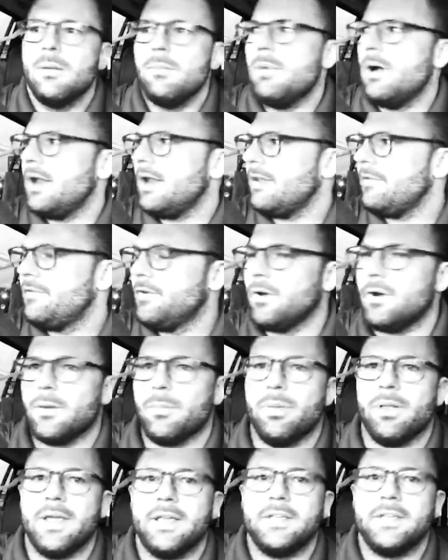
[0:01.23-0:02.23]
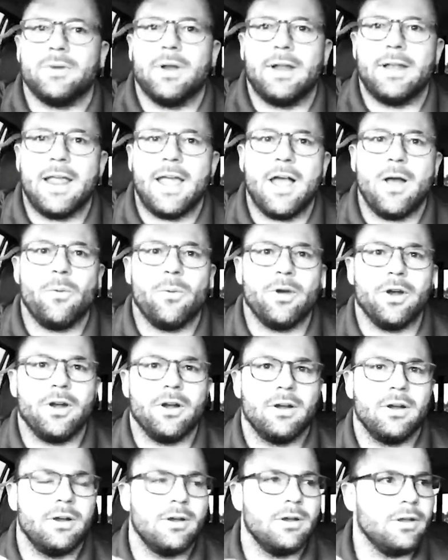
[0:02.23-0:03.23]
But if you're in a place right now
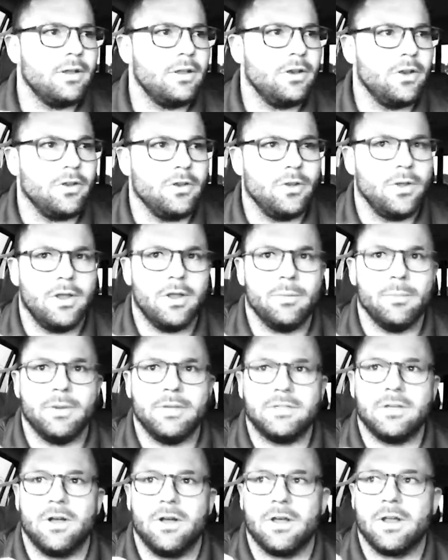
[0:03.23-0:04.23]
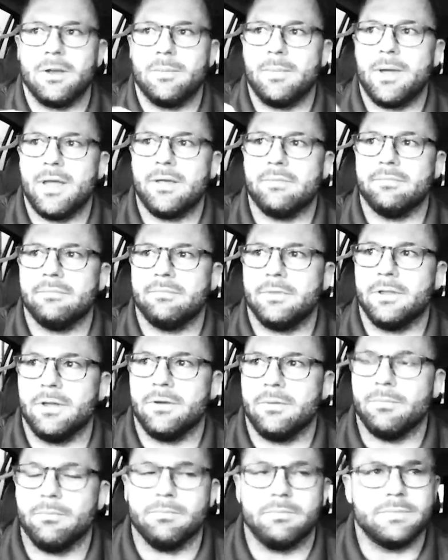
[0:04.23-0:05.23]
where, you know, you hear me talking about, you
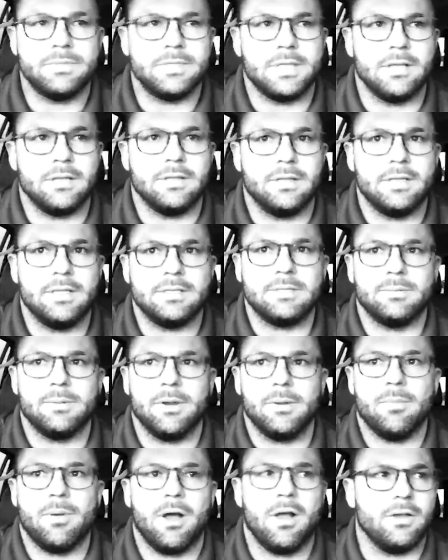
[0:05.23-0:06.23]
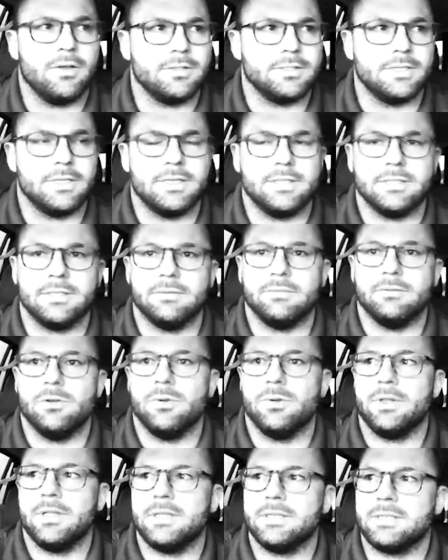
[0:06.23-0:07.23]
know, selling this many policies and
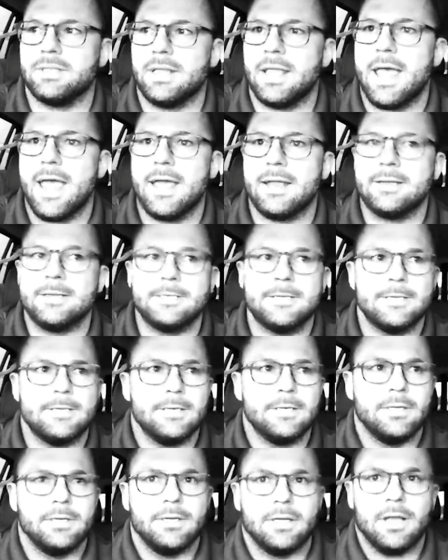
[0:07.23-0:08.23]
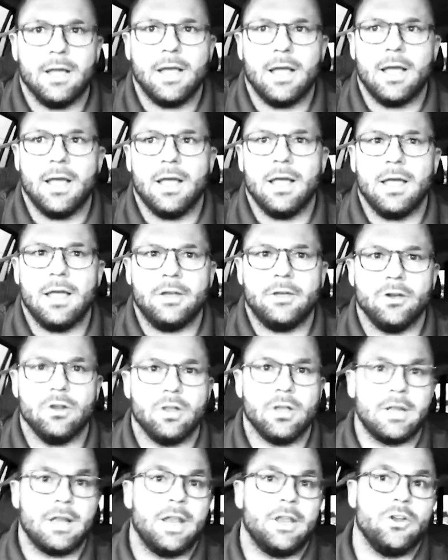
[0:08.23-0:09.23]
doing this and that, and you're
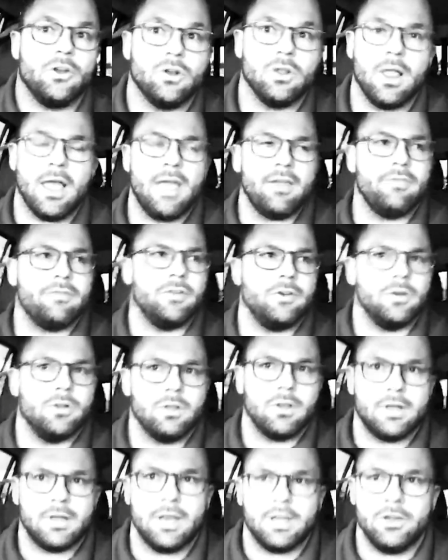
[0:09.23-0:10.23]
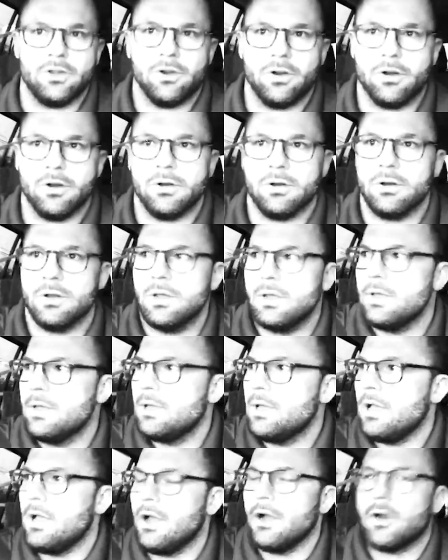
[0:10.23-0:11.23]
looking at your life and you're looking at your
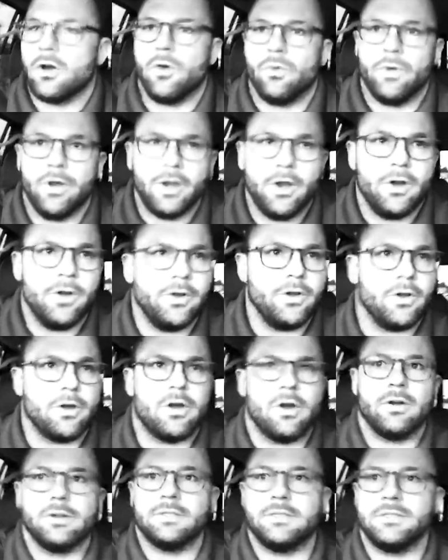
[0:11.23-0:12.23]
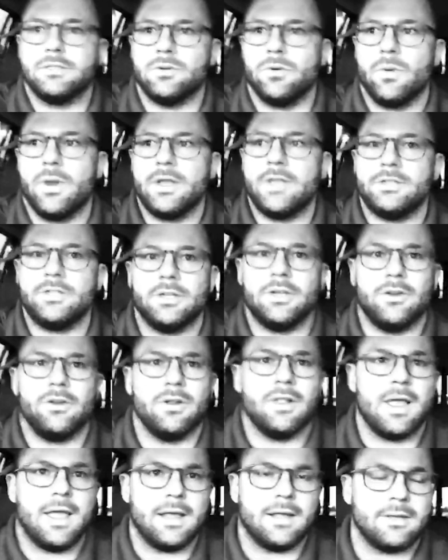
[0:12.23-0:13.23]
career, your current situation, and
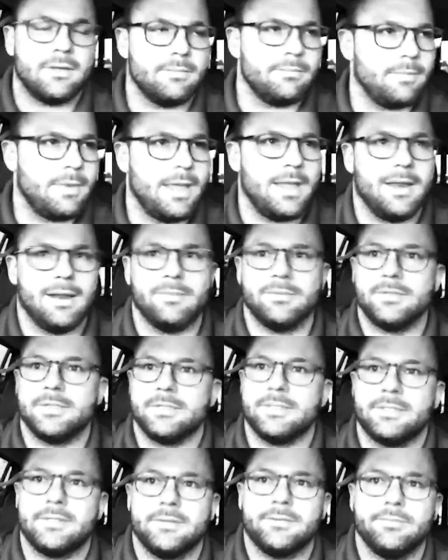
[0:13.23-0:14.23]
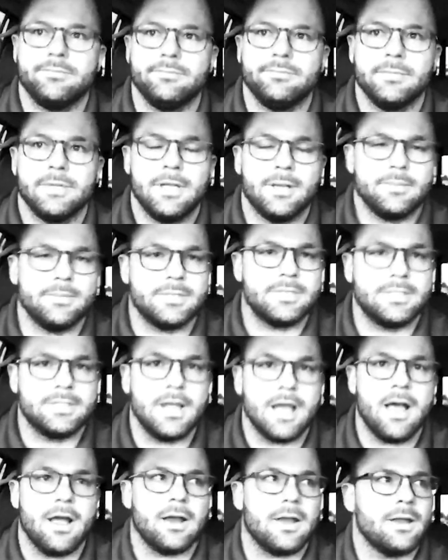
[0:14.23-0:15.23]
you're like, man, I'm just
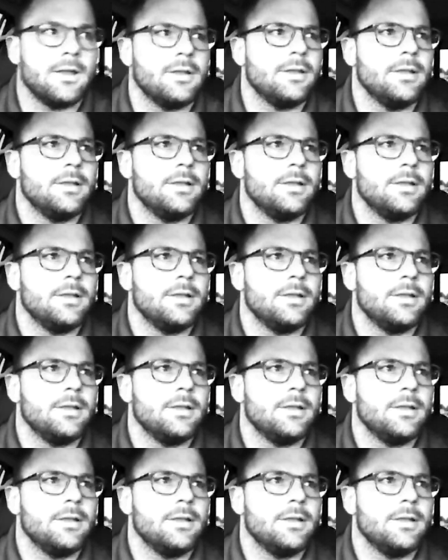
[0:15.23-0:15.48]
stuck.